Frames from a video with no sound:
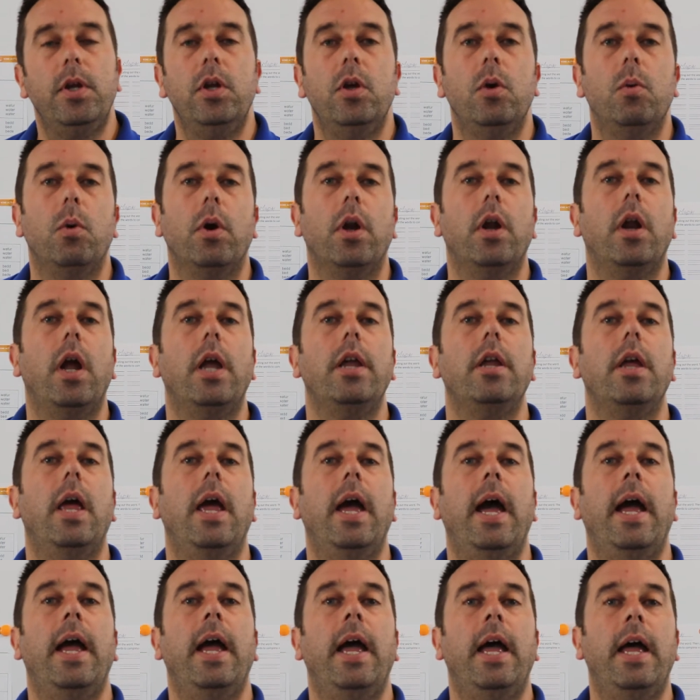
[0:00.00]

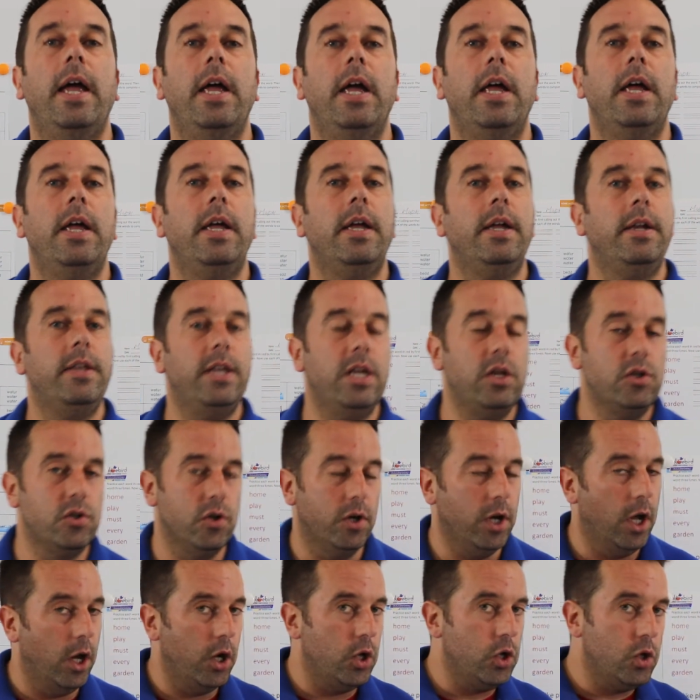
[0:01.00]
These are
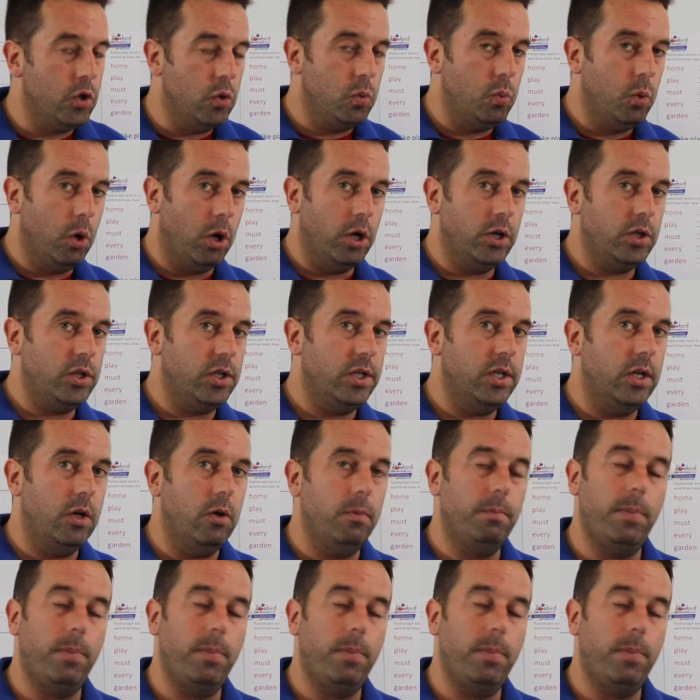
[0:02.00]
not new words to you,